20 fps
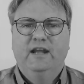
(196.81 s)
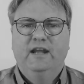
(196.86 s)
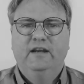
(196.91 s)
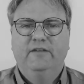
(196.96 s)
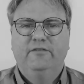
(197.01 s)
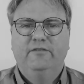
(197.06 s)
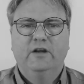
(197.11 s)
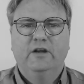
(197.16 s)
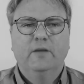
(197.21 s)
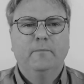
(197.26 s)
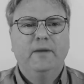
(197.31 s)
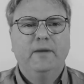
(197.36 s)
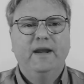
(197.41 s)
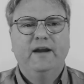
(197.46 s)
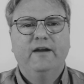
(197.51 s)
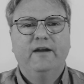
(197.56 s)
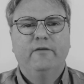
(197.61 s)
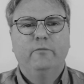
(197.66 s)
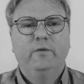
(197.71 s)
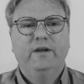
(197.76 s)
And if you
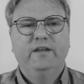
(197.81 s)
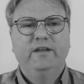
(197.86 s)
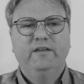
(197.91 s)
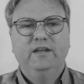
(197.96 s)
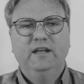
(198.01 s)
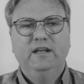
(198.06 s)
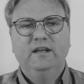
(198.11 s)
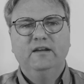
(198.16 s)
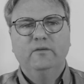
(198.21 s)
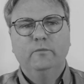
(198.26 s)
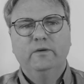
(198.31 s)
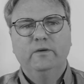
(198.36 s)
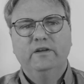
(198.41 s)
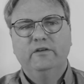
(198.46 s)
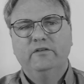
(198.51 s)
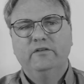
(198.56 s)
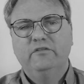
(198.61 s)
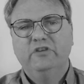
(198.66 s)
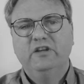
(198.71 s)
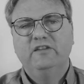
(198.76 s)
compare with the
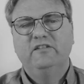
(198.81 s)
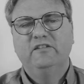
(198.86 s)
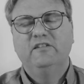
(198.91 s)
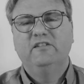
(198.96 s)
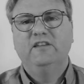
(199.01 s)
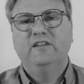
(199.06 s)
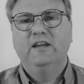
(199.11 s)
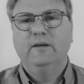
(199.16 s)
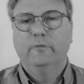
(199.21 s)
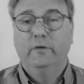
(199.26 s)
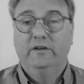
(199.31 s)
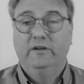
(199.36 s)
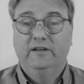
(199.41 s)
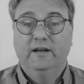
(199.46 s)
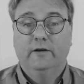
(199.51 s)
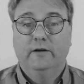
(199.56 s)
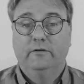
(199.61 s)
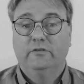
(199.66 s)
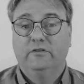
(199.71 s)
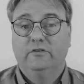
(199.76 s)
with GCC,
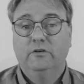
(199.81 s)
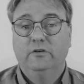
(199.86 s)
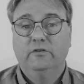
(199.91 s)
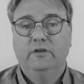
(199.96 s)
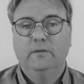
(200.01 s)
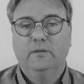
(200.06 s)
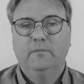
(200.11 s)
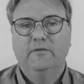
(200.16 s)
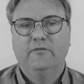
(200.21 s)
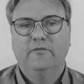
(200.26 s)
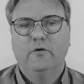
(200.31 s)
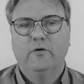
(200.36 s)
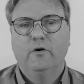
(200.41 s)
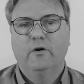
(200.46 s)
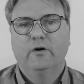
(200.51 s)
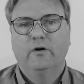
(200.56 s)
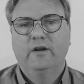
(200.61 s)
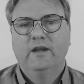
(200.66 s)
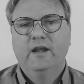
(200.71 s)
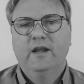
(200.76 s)
which I was using
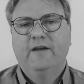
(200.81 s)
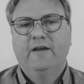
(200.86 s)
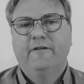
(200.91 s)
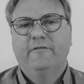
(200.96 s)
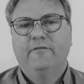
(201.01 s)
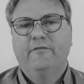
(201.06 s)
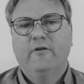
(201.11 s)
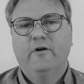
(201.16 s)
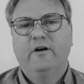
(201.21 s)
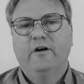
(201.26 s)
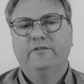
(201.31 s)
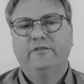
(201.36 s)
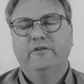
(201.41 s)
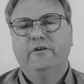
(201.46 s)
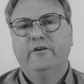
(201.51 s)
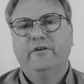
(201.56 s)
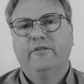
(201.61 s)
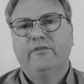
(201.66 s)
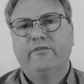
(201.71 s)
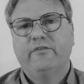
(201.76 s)
before,
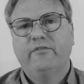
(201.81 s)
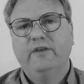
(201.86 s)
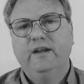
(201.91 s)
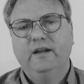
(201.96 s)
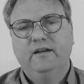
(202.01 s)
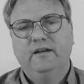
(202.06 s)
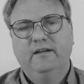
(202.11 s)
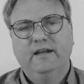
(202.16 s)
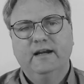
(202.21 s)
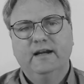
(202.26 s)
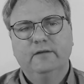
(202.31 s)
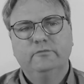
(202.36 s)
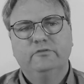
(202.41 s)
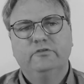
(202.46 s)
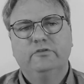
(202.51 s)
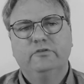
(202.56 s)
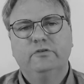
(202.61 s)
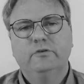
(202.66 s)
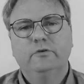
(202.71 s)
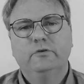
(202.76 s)
403 down
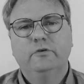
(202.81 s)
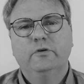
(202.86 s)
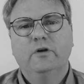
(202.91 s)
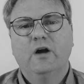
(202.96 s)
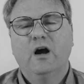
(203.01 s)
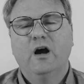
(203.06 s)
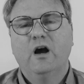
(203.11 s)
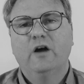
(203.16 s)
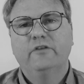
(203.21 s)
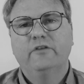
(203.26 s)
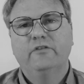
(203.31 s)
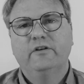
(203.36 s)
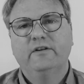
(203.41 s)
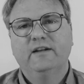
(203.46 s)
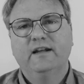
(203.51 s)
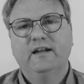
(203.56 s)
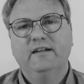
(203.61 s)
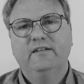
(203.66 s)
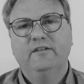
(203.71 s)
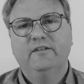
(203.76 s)
to
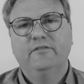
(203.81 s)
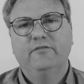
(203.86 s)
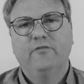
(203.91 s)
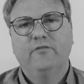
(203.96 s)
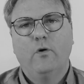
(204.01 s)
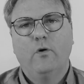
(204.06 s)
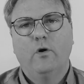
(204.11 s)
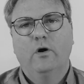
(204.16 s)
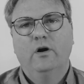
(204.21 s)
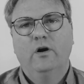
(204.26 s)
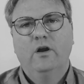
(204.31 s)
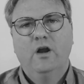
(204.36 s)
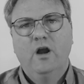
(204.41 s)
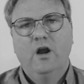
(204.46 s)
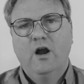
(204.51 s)
194